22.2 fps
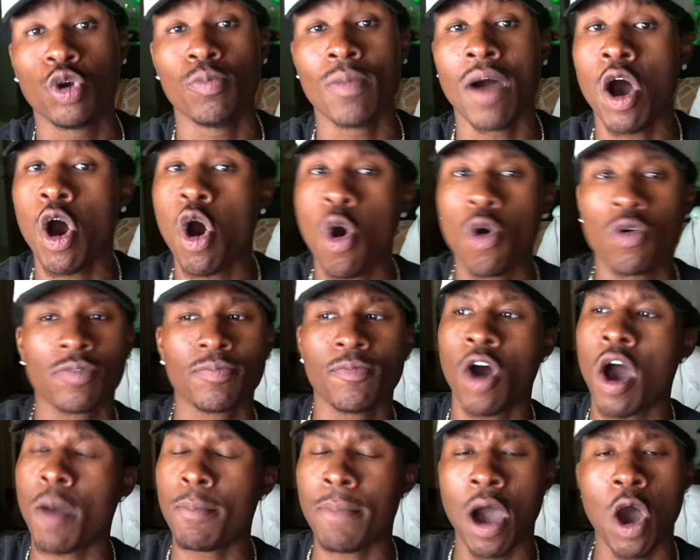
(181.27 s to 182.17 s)
My
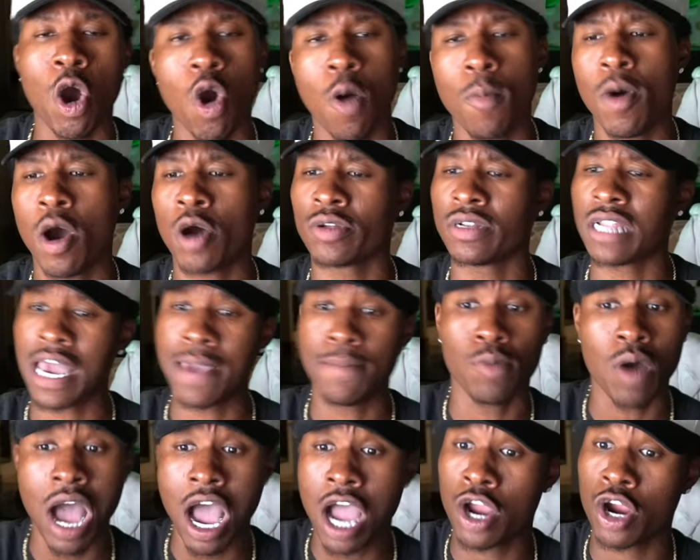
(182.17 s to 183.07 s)
homeboy was like,
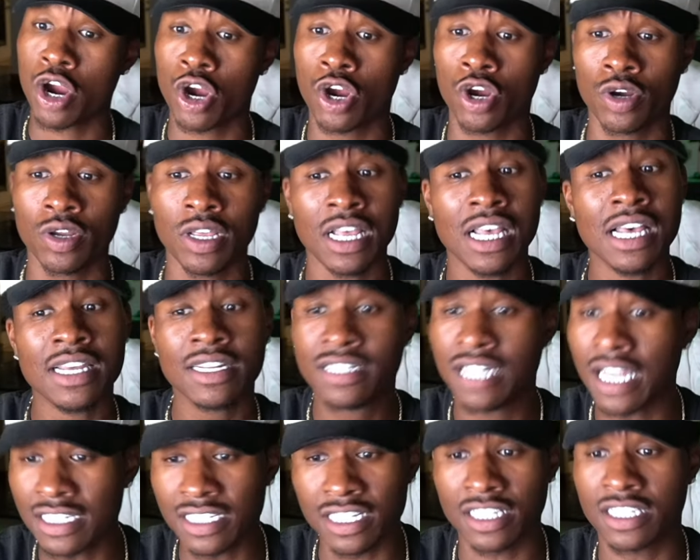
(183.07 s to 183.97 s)
bro, I heard
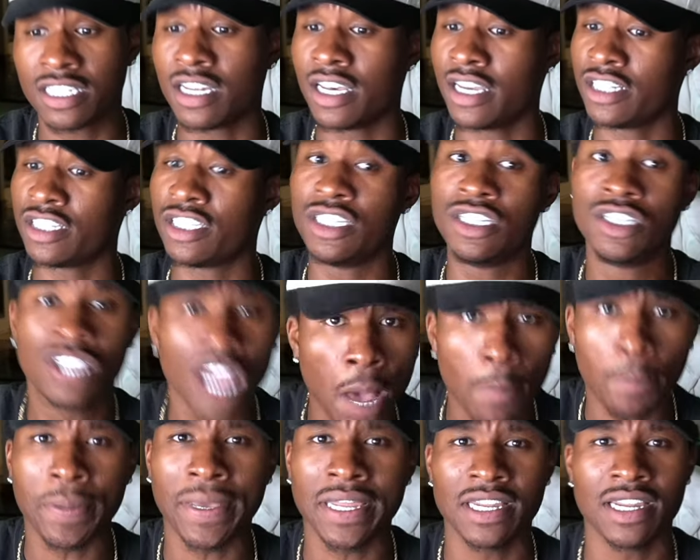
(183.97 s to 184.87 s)
such and such
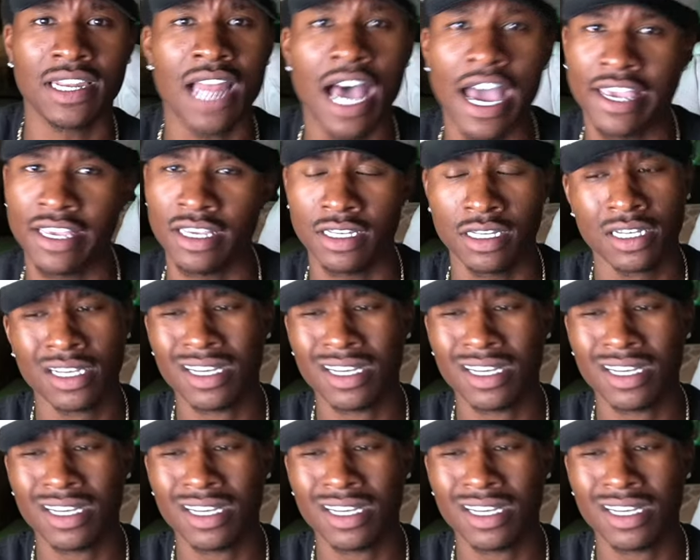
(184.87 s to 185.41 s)
jumping tonight.